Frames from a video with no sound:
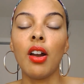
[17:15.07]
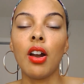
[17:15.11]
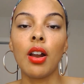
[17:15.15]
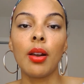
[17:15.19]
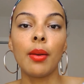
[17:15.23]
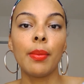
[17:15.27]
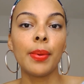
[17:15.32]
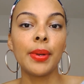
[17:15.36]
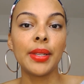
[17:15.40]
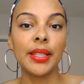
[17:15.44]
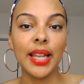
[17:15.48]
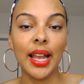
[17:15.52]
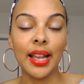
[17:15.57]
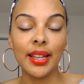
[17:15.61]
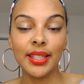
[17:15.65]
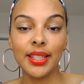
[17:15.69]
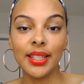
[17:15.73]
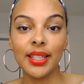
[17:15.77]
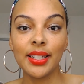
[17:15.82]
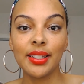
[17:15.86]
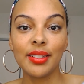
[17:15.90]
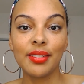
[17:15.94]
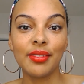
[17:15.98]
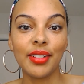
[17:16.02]
are
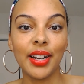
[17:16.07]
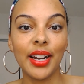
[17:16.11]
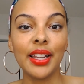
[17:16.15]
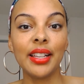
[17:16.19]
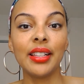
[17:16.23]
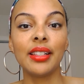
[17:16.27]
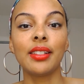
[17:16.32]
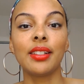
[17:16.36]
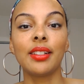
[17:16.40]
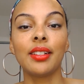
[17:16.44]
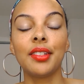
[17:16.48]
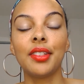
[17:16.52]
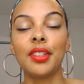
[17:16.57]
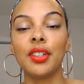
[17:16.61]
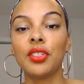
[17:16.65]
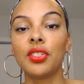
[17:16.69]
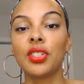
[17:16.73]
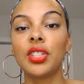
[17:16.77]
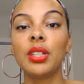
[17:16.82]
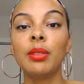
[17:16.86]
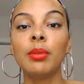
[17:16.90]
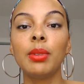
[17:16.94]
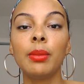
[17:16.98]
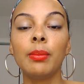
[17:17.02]
possessed, right? They're, they're
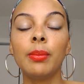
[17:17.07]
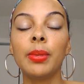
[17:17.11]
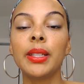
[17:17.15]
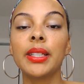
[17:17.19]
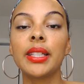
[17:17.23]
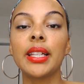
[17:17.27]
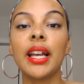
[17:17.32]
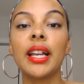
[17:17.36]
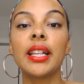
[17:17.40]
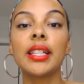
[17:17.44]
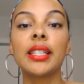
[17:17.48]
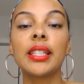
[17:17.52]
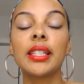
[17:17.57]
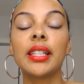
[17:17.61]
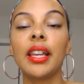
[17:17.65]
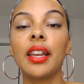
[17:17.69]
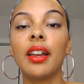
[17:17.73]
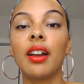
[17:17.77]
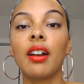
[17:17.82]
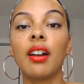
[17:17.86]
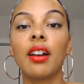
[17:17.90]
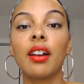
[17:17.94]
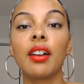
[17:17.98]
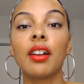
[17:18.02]
demon possessed. They
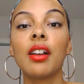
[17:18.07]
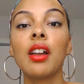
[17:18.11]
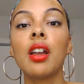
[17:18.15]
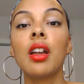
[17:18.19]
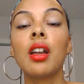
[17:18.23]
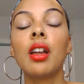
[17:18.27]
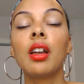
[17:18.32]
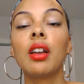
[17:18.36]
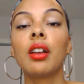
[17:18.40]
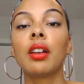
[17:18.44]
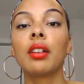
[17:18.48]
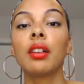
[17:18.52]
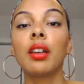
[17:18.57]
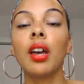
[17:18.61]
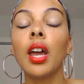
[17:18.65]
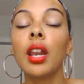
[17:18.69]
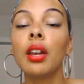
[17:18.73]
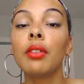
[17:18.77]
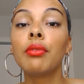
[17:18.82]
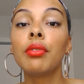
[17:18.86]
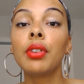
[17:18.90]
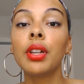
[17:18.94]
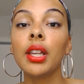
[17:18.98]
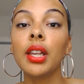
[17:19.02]
are
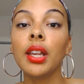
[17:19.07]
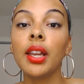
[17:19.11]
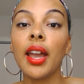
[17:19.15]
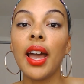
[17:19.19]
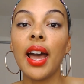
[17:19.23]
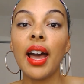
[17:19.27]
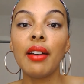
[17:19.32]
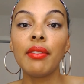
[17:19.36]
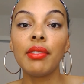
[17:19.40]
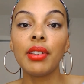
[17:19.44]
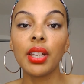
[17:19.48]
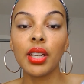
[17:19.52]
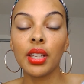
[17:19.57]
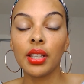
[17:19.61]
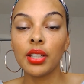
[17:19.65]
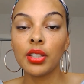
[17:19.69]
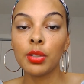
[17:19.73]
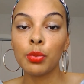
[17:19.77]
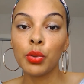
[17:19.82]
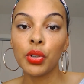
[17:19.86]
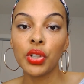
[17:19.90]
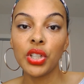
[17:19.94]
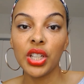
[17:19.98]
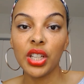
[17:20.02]
kind of wreaking havoc in
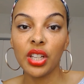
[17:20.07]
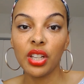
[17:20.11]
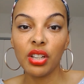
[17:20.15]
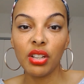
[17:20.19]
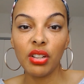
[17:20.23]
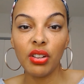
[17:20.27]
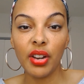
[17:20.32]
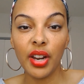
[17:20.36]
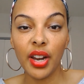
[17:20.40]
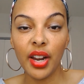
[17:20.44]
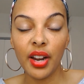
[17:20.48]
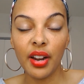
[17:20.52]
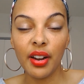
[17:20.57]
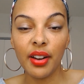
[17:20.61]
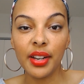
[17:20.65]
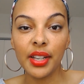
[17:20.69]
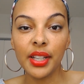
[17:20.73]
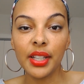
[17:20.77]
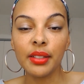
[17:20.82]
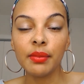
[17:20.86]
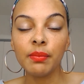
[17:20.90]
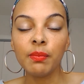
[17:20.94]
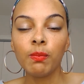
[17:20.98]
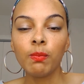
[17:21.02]
this particular
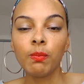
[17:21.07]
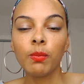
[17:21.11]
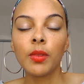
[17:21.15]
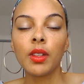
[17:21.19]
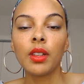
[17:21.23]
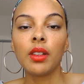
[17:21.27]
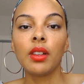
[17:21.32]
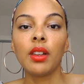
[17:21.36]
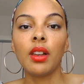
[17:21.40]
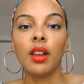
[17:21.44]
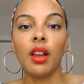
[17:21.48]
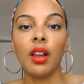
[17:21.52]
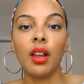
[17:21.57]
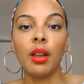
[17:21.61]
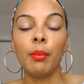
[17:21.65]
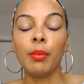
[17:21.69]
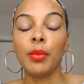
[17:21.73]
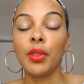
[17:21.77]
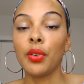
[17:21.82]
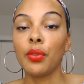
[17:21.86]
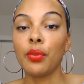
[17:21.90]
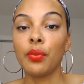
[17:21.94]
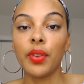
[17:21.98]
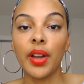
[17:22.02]
area. Um,
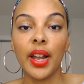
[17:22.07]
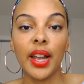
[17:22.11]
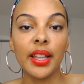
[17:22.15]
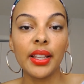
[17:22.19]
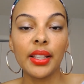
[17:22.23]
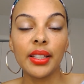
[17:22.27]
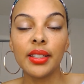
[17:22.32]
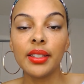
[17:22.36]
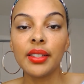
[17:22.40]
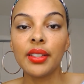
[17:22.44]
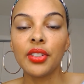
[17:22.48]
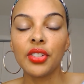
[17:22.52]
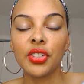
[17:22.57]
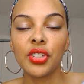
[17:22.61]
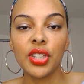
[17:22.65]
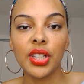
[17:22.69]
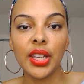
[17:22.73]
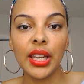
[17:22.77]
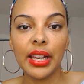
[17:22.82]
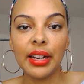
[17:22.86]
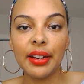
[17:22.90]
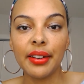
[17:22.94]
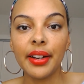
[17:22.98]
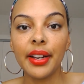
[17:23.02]
they're violent, they're
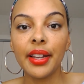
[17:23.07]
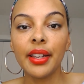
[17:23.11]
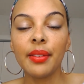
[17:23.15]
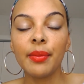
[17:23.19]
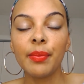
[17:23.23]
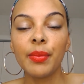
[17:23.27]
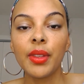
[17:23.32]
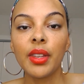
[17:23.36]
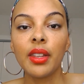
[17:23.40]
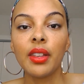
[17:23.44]
scary.